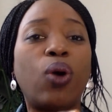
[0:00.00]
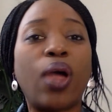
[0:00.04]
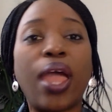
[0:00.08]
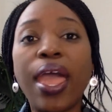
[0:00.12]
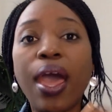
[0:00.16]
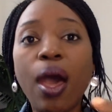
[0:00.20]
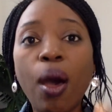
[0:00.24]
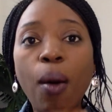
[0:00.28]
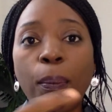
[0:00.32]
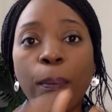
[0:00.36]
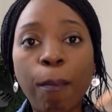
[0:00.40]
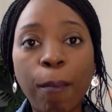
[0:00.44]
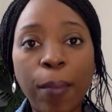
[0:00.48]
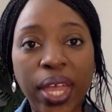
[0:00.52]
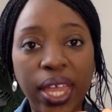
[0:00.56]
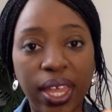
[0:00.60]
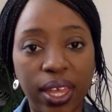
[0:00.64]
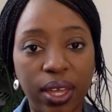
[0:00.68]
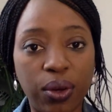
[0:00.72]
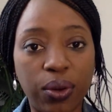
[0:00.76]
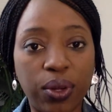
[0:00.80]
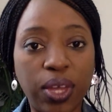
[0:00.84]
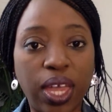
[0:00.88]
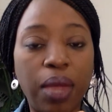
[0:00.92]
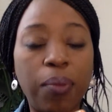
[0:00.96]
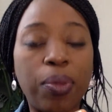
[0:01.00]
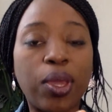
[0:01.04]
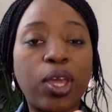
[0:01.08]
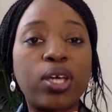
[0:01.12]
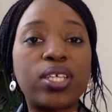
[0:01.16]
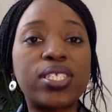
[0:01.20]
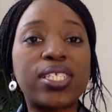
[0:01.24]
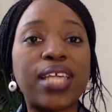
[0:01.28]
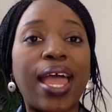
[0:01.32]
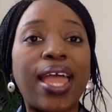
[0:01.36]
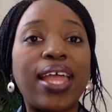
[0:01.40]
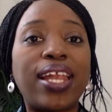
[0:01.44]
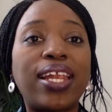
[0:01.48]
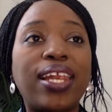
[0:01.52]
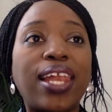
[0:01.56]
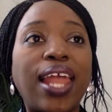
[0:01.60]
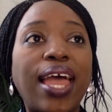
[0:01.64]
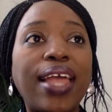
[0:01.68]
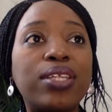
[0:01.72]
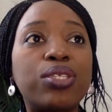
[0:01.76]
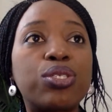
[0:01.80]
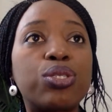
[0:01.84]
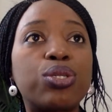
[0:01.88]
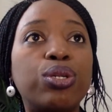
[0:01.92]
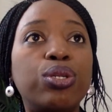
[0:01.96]
help me, okay? Because I'd
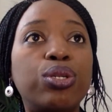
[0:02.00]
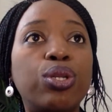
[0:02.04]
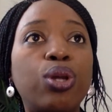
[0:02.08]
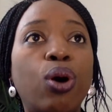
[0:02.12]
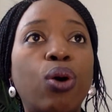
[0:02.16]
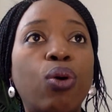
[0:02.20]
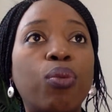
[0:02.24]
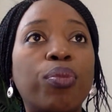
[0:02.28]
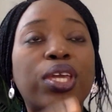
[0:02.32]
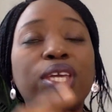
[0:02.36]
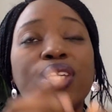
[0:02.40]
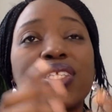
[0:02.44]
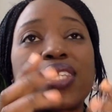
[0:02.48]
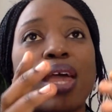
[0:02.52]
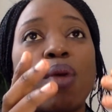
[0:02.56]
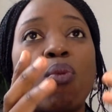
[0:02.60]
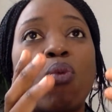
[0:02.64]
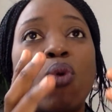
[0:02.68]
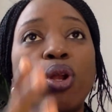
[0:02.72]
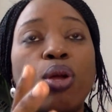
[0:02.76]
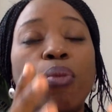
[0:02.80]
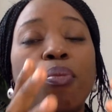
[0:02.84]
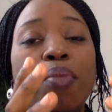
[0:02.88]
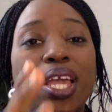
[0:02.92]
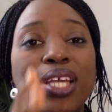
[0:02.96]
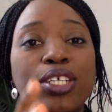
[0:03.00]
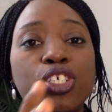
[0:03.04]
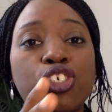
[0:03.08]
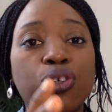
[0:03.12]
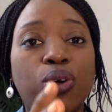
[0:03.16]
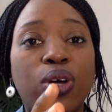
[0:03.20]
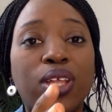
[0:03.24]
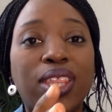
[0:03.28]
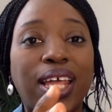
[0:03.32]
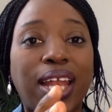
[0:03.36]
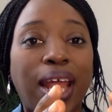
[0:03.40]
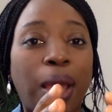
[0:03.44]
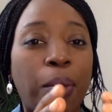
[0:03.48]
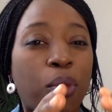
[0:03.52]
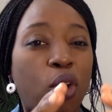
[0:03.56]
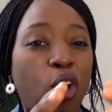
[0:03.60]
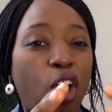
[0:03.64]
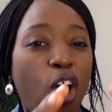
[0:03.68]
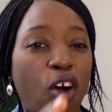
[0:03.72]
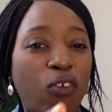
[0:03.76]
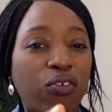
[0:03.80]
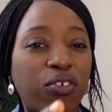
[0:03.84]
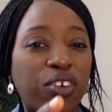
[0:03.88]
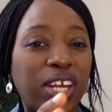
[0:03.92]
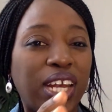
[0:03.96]
like to know, because I want to make sure that I'm
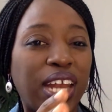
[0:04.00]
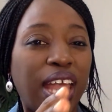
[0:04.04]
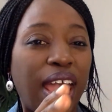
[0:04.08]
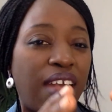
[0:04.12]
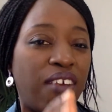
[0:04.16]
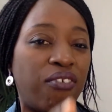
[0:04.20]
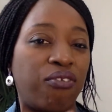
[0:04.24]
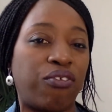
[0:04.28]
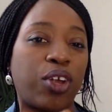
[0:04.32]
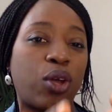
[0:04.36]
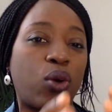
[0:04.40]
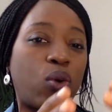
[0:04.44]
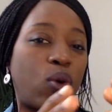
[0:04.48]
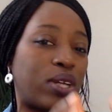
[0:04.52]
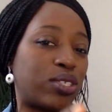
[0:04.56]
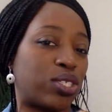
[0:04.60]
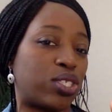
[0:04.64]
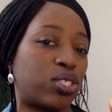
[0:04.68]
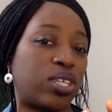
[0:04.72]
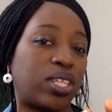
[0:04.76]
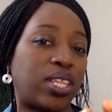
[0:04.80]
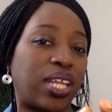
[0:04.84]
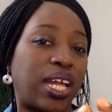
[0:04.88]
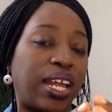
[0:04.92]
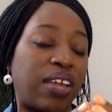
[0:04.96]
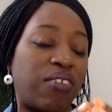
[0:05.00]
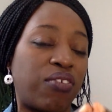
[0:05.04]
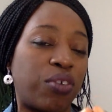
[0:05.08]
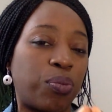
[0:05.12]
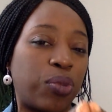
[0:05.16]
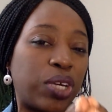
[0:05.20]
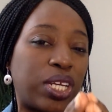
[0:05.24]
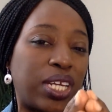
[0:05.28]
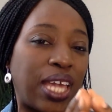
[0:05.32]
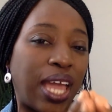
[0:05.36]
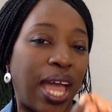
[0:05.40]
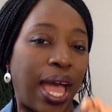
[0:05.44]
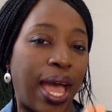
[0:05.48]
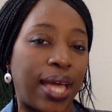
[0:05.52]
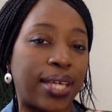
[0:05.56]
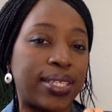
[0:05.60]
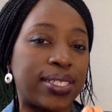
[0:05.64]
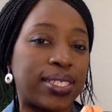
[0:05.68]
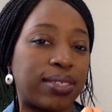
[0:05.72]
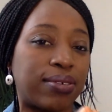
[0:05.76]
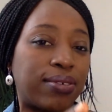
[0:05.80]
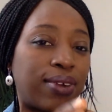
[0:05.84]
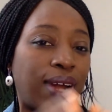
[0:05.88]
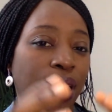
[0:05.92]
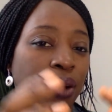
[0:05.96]
covering every question that everybody
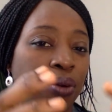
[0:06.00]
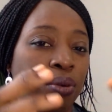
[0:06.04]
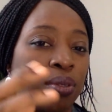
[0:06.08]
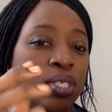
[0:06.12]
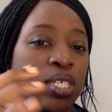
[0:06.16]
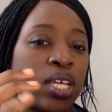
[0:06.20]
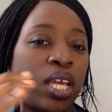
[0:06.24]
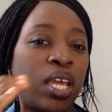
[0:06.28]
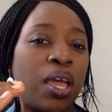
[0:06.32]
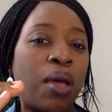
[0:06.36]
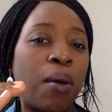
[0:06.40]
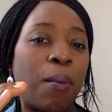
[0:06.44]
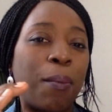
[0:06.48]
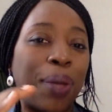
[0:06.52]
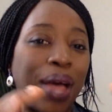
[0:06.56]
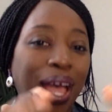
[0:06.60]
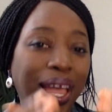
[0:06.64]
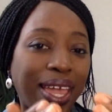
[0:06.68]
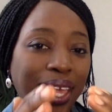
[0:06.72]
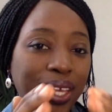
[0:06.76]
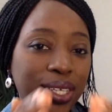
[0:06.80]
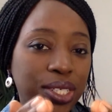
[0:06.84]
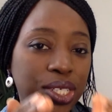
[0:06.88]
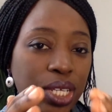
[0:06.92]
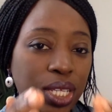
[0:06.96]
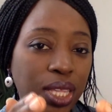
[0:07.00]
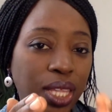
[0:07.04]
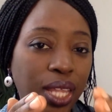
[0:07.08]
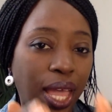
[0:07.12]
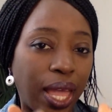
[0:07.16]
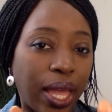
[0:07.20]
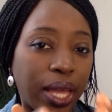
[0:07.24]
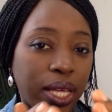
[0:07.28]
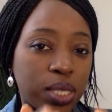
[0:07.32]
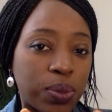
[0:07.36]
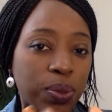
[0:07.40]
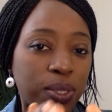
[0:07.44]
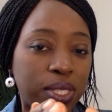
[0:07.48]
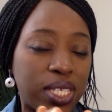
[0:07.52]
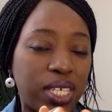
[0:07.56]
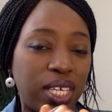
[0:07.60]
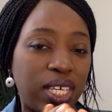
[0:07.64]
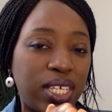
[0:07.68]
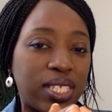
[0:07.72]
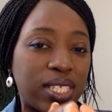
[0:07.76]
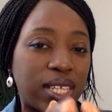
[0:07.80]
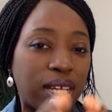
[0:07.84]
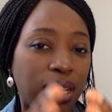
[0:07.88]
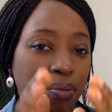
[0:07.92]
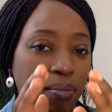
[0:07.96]
has around packaging their
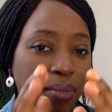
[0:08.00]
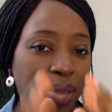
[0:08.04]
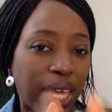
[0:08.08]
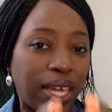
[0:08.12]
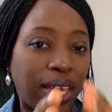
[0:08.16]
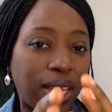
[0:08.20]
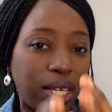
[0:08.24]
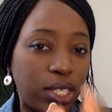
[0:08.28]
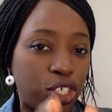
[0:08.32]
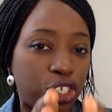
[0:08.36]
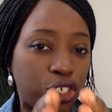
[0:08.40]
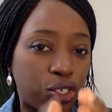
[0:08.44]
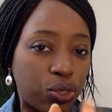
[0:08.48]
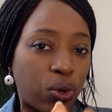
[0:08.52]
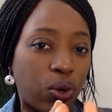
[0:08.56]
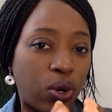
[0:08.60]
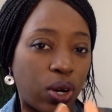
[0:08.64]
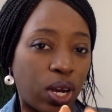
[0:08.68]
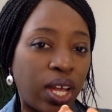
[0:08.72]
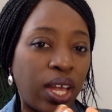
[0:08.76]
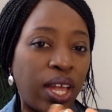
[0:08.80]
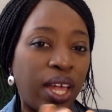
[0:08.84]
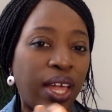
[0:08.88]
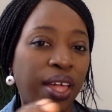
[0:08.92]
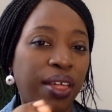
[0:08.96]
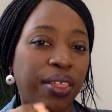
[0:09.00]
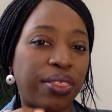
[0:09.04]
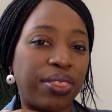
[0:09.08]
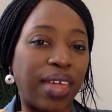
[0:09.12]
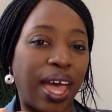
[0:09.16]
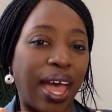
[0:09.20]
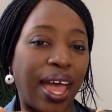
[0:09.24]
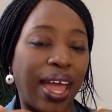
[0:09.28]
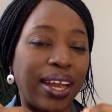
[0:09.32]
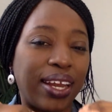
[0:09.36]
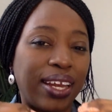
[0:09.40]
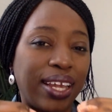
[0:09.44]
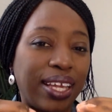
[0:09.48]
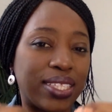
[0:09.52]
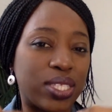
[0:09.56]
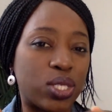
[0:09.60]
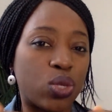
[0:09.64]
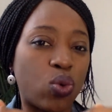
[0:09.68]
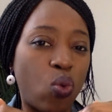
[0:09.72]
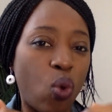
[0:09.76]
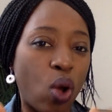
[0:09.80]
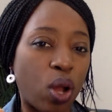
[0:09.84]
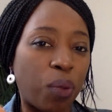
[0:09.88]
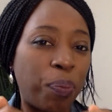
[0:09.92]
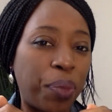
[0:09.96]
expertise and making sure that
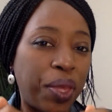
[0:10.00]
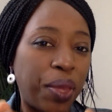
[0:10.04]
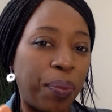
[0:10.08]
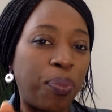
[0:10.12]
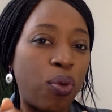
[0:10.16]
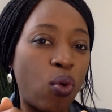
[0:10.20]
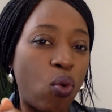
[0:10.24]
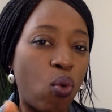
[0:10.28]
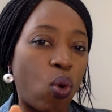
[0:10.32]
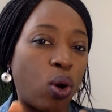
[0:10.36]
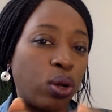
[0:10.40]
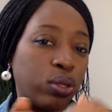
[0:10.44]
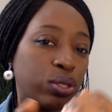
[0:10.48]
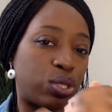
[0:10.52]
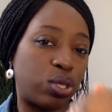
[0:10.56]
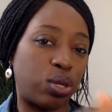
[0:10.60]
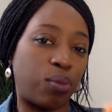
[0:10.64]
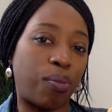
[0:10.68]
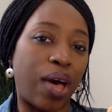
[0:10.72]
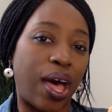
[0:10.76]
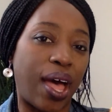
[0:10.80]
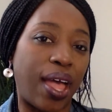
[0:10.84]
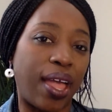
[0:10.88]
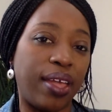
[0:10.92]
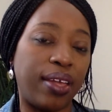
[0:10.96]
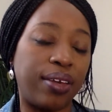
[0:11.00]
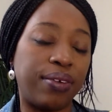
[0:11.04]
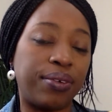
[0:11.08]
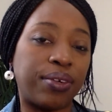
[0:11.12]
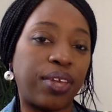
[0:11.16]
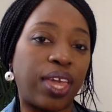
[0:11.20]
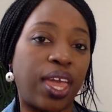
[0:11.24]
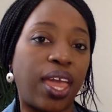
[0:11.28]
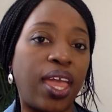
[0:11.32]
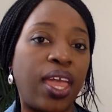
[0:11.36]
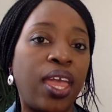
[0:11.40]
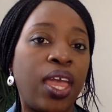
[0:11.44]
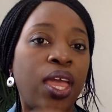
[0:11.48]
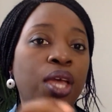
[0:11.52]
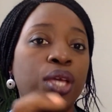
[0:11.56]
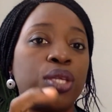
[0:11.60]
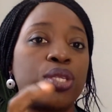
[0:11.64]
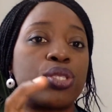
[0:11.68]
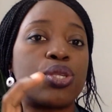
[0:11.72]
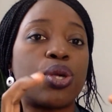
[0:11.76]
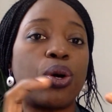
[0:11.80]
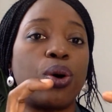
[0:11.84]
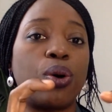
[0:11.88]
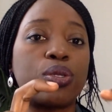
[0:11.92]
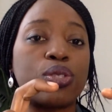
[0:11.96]
it's what people want to buy, okay?
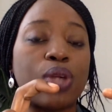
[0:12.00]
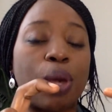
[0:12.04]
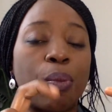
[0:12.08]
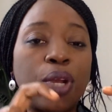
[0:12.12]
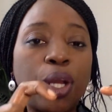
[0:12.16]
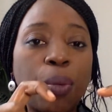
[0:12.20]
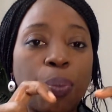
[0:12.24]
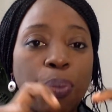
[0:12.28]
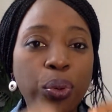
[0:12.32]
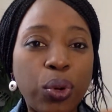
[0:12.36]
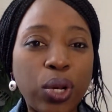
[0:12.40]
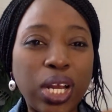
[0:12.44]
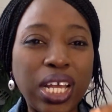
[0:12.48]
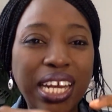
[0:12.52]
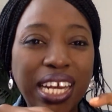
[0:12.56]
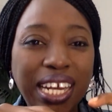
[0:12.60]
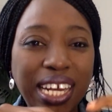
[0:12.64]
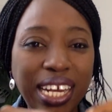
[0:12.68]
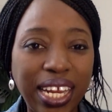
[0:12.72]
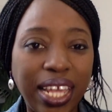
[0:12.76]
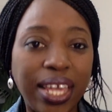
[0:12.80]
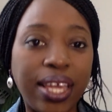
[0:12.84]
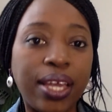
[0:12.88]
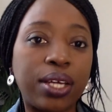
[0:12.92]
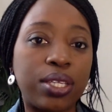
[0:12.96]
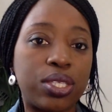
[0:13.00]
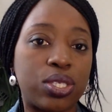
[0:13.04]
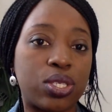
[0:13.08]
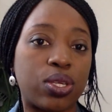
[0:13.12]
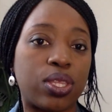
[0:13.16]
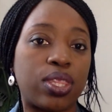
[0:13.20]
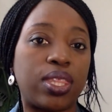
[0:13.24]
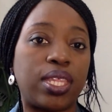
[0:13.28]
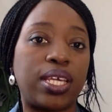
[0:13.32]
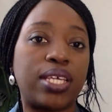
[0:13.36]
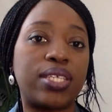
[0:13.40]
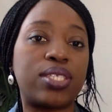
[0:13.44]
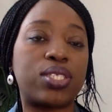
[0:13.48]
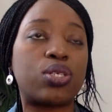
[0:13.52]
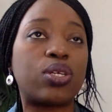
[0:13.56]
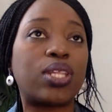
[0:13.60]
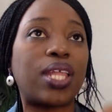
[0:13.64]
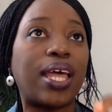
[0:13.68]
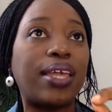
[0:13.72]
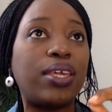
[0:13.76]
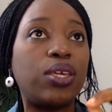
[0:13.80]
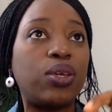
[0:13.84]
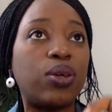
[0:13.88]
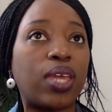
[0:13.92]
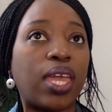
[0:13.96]
So I'm going to put a link to this so
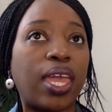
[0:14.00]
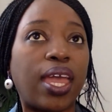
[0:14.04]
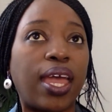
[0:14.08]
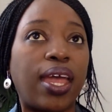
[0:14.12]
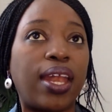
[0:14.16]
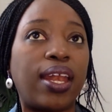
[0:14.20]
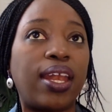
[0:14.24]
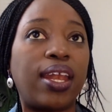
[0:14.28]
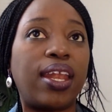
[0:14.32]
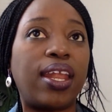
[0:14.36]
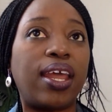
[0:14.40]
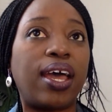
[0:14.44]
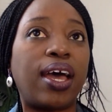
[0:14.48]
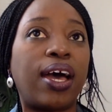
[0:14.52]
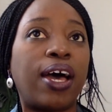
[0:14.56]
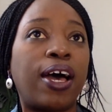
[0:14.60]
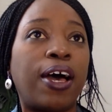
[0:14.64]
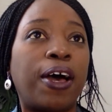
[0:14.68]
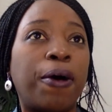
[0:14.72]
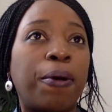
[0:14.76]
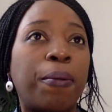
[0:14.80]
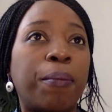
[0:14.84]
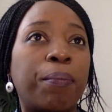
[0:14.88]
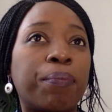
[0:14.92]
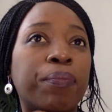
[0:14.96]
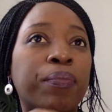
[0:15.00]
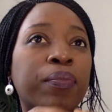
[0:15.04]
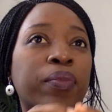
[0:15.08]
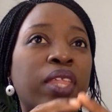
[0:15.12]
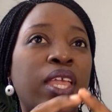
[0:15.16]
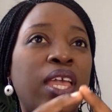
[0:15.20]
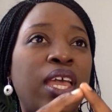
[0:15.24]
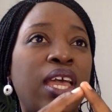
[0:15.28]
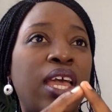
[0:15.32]
that you can, and